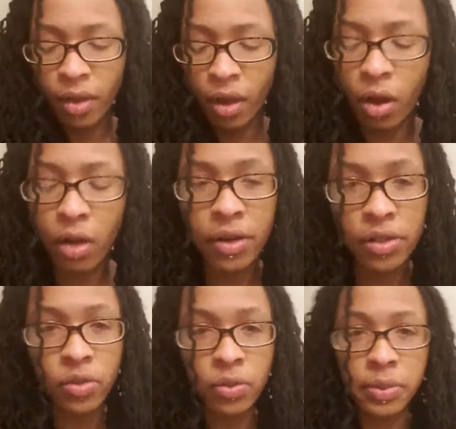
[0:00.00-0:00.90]
All right,
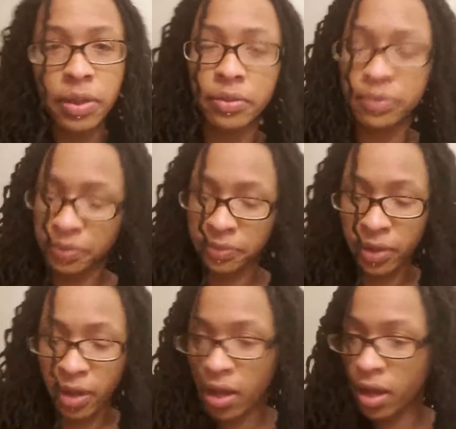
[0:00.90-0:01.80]
Scorpio.
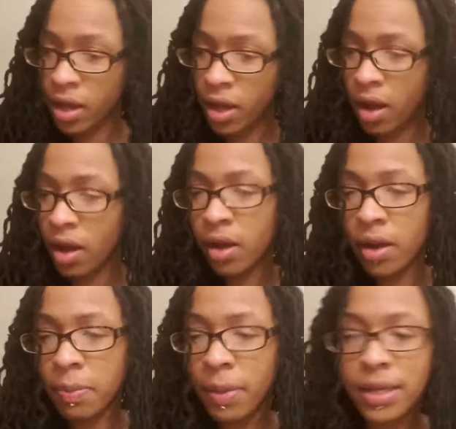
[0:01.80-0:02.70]
All
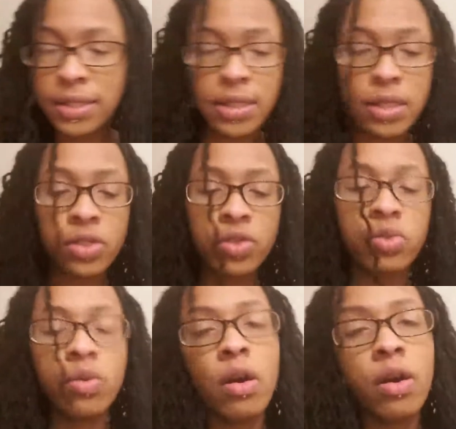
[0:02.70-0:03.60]
right, Pisces,
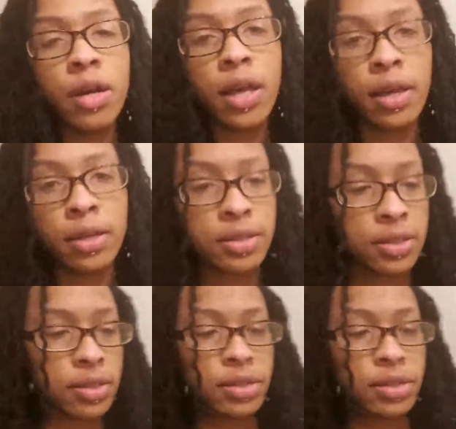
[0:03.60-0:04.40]
you are next.